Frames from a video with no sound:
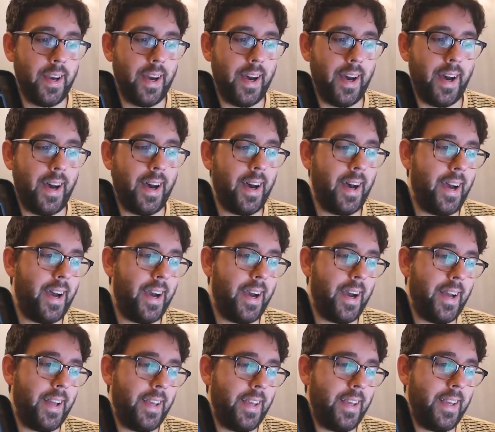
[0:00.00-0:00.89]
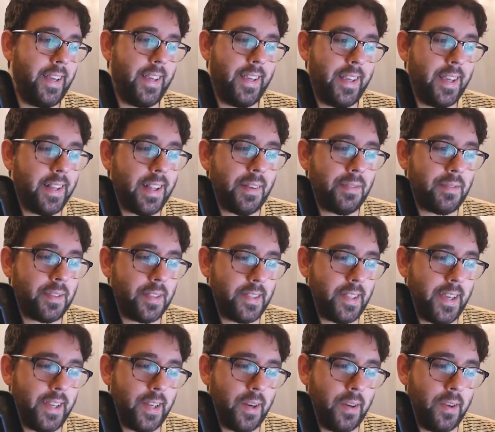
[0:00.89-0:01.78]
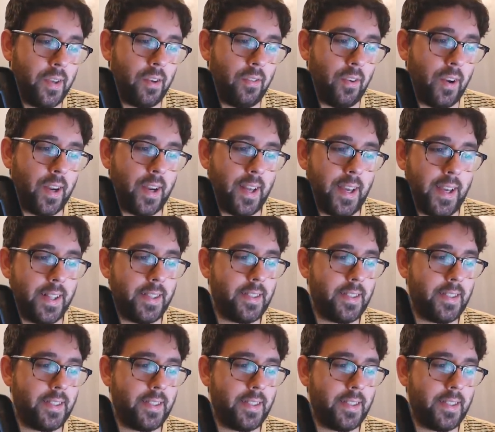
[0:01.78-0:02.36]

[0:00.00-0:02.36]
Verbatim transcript: Uh, you'd have to see, don't you, really?